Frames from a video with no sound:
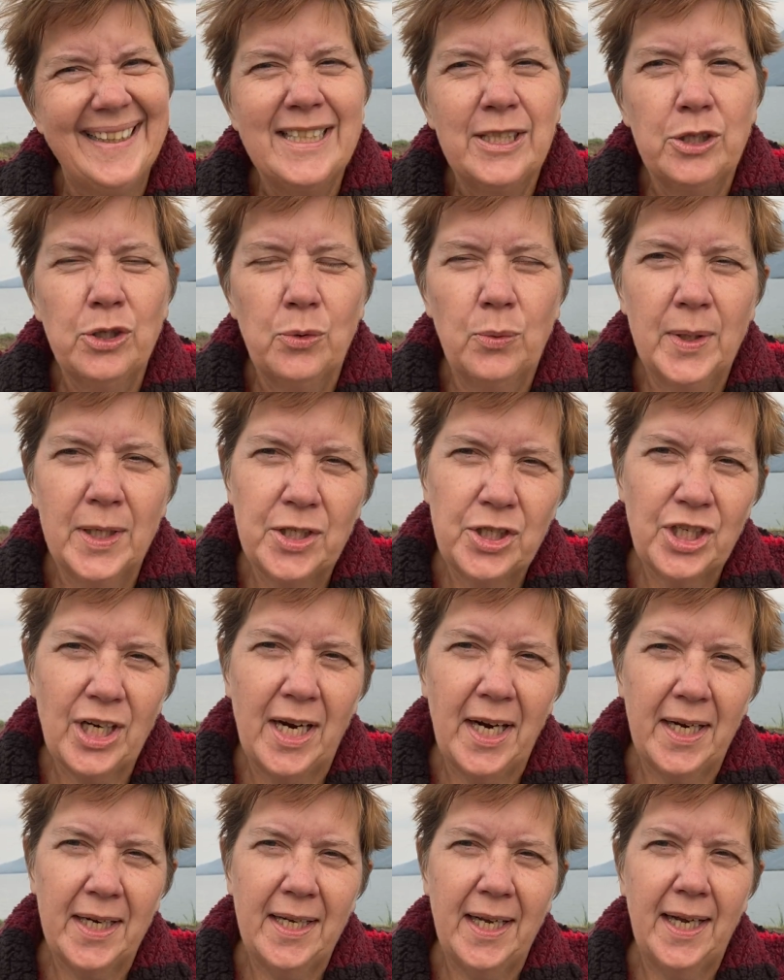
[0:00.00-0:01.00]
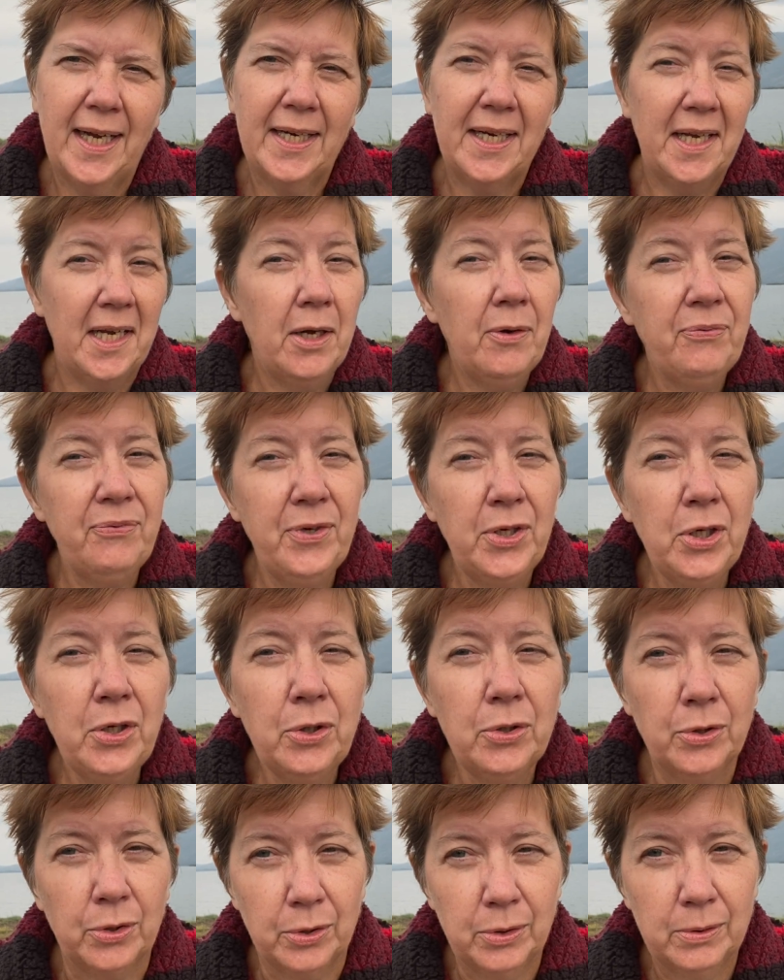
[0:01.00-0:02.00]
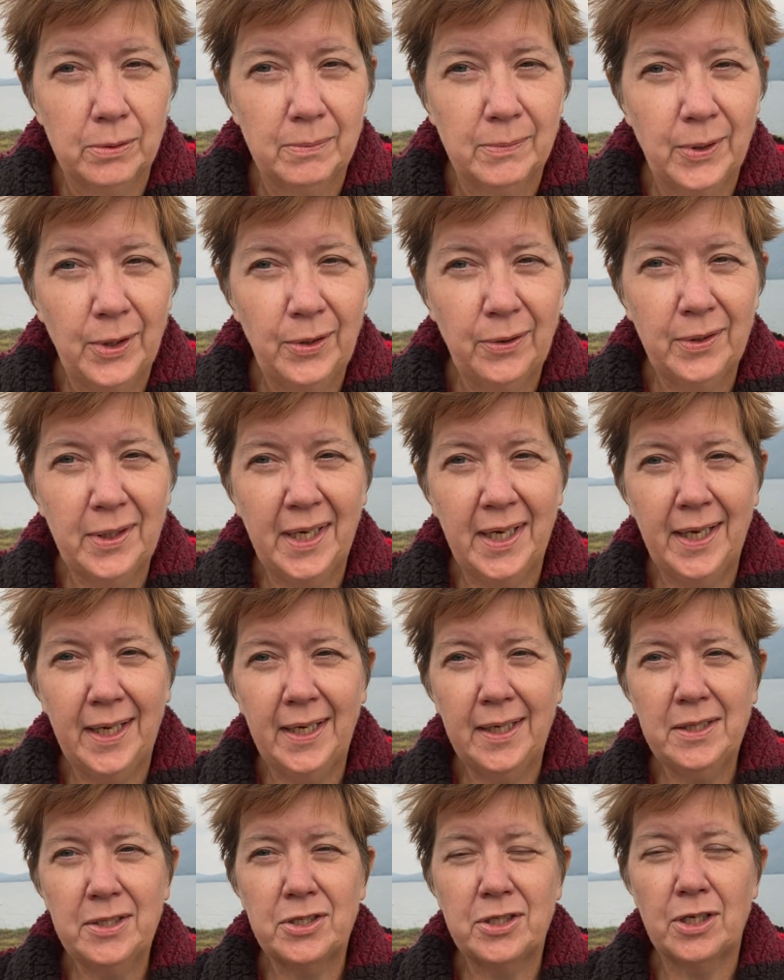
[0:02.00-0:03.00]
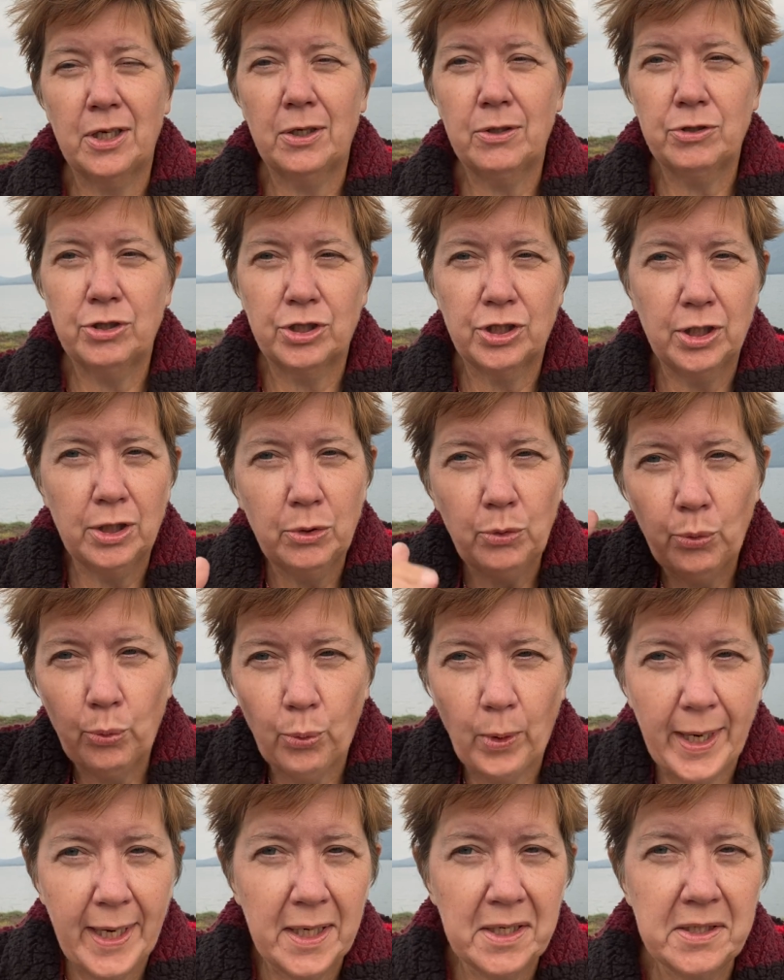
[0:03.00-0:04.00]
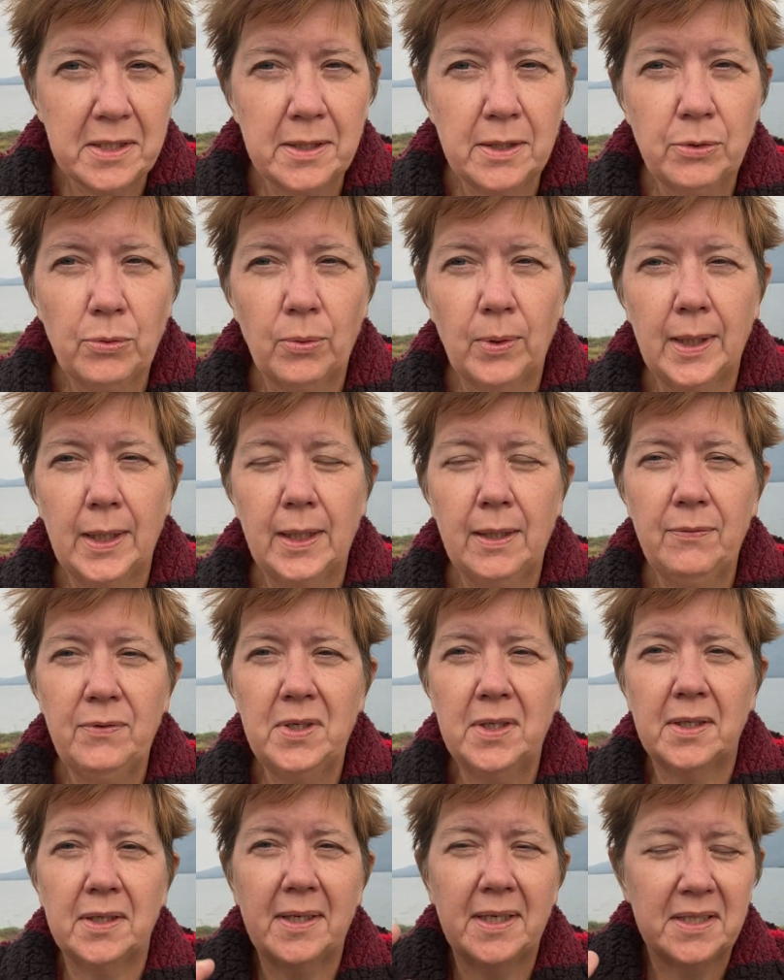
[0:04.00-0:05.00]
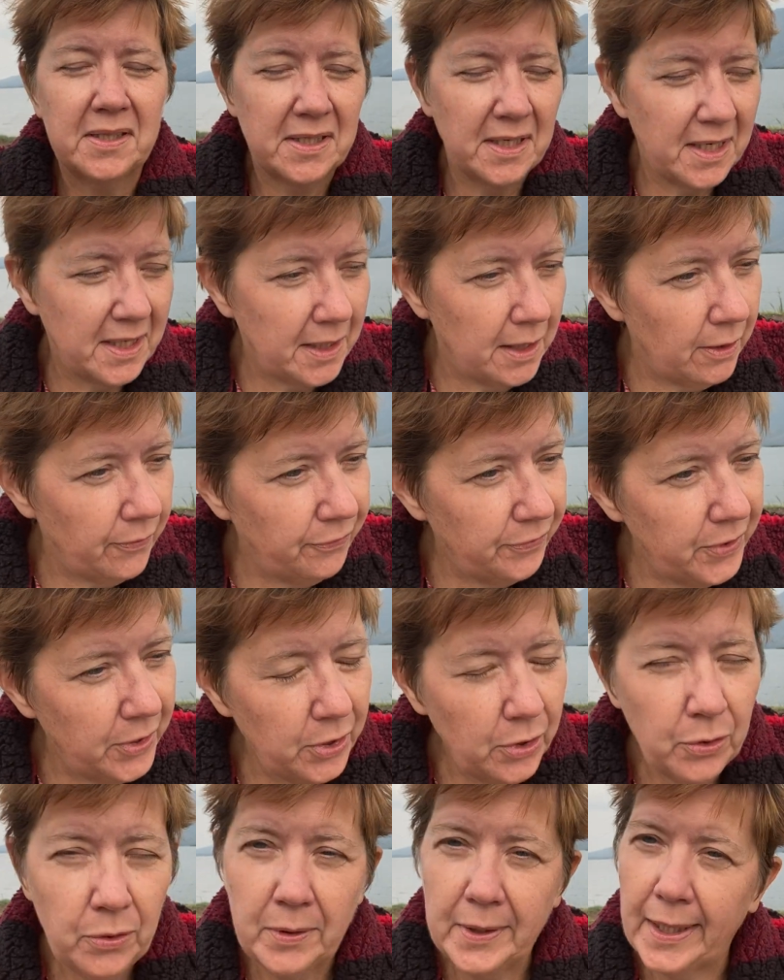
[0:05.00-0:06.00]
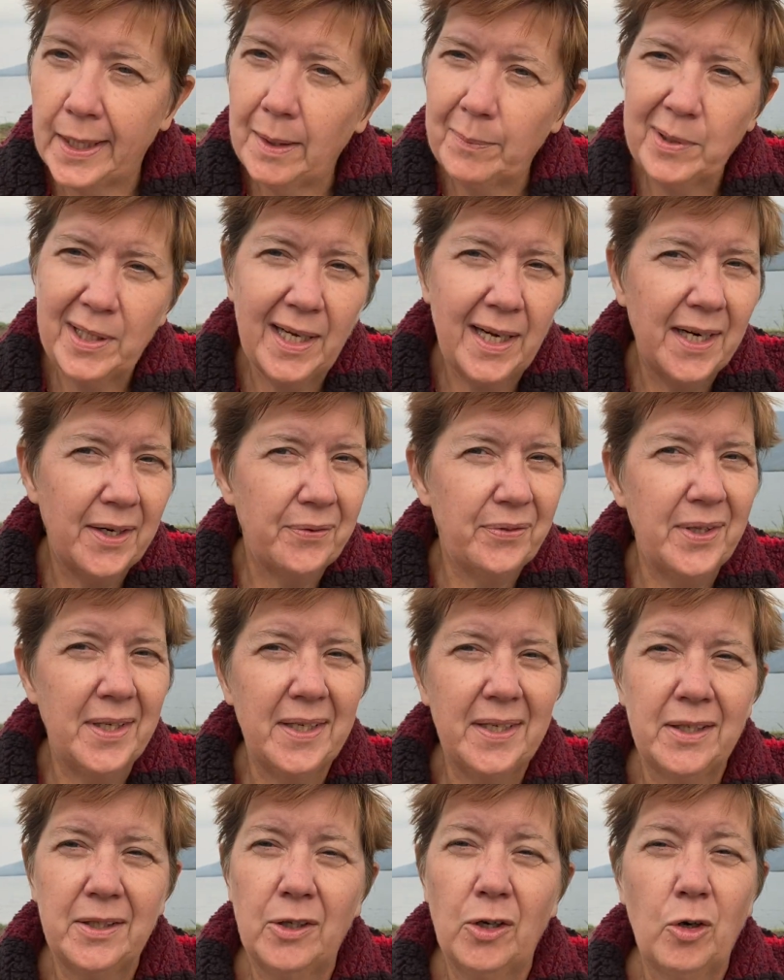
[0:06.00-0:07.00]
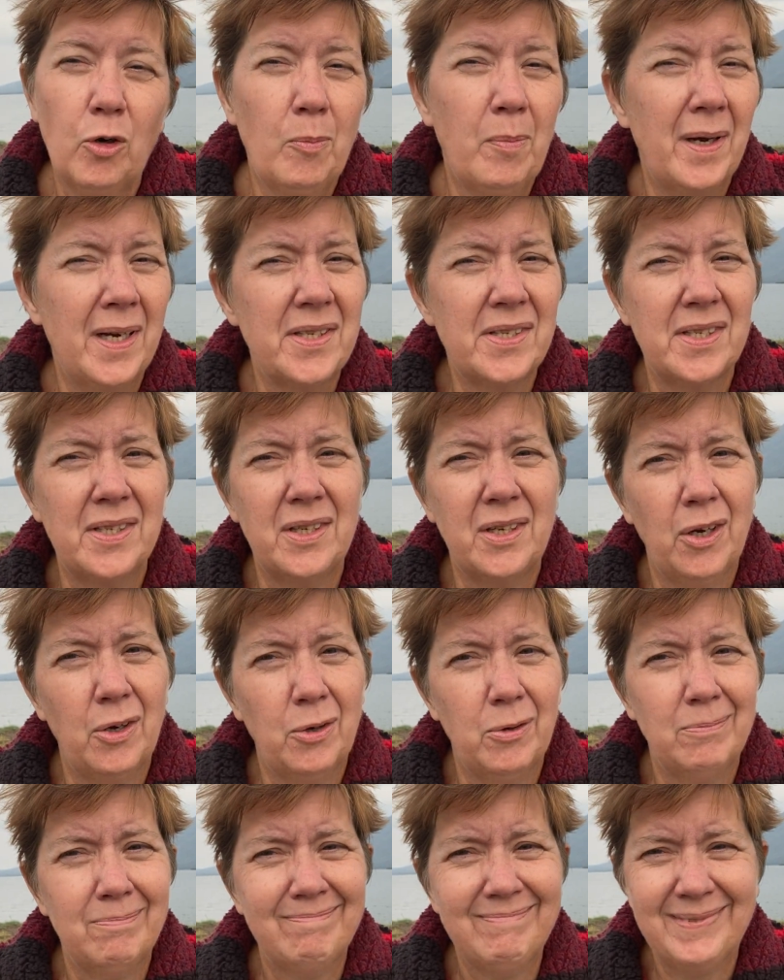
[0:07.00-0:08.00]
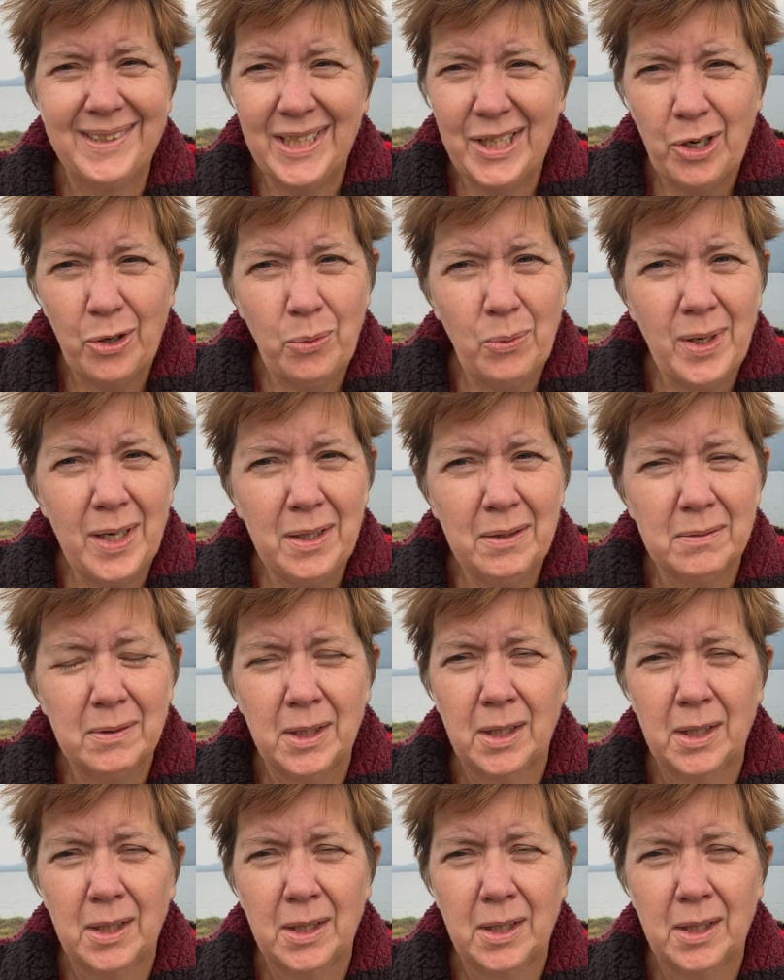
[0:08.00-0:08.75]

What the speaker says: To which I got, F you. Okay, so she ranted and raved and said, F you, and I'm kind of thinking, go bison, go. You know what?